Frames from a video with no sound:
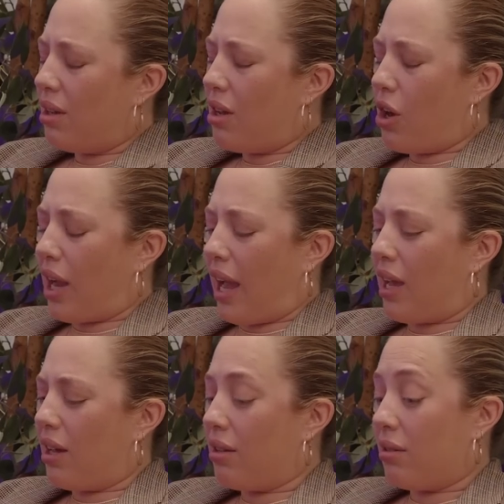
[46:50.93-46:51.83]

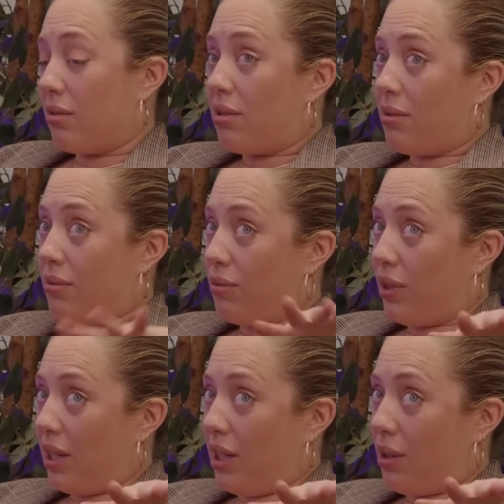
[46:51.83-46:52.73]
Okay,
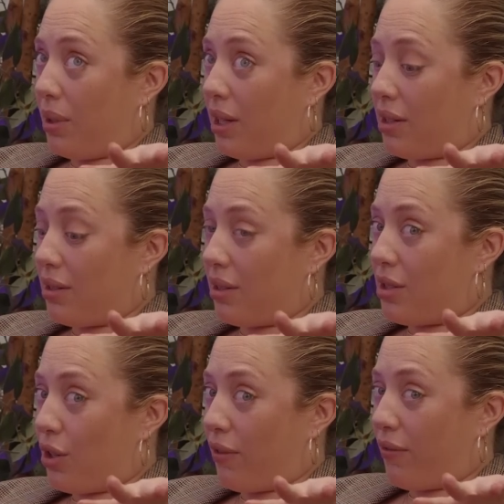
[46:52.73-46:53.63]
really quick
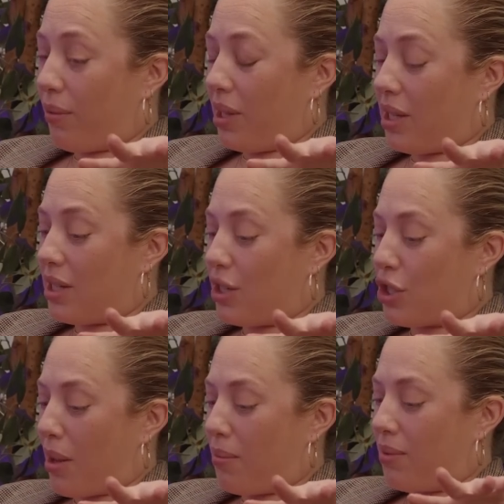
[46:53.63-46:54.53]
turn from the antique
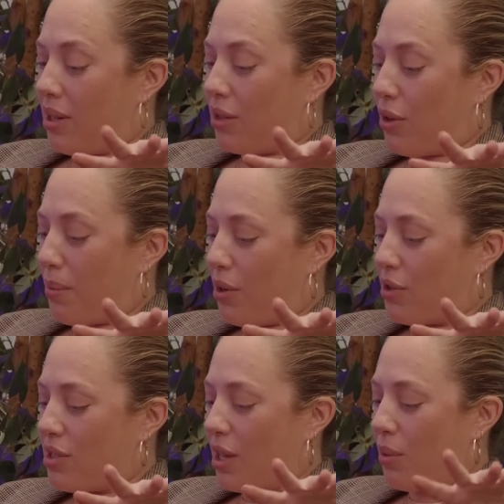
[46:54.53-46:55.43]
shop and
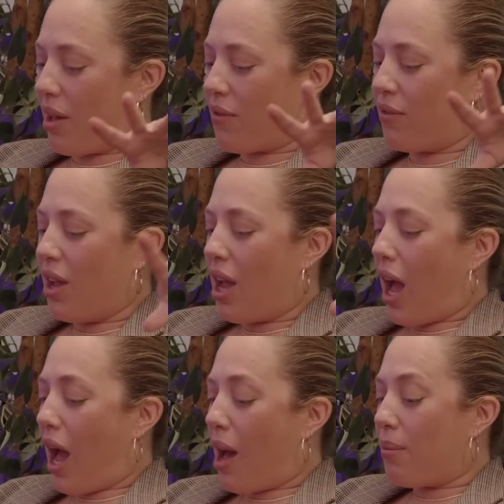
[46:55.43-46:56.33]
grandparents that you love.
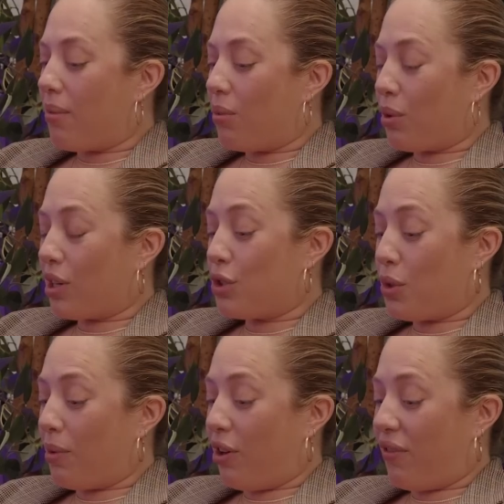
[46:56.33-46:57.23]
We're going to do
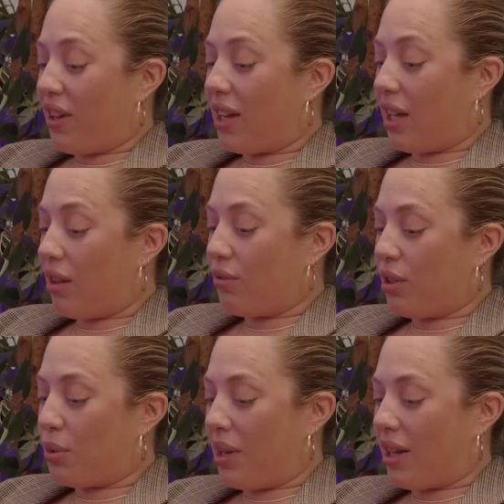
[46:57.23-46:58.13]
a Marry, Fuck, Kill
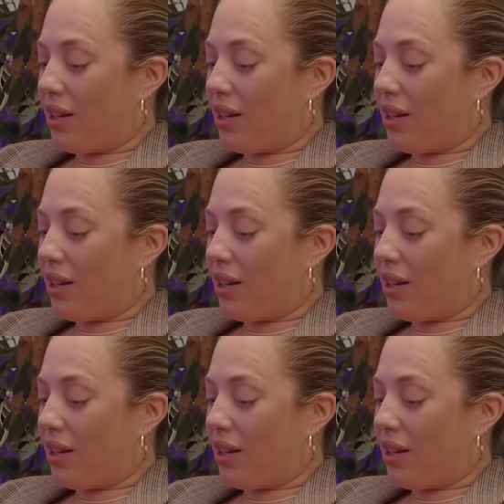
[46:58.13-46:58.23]
real quick.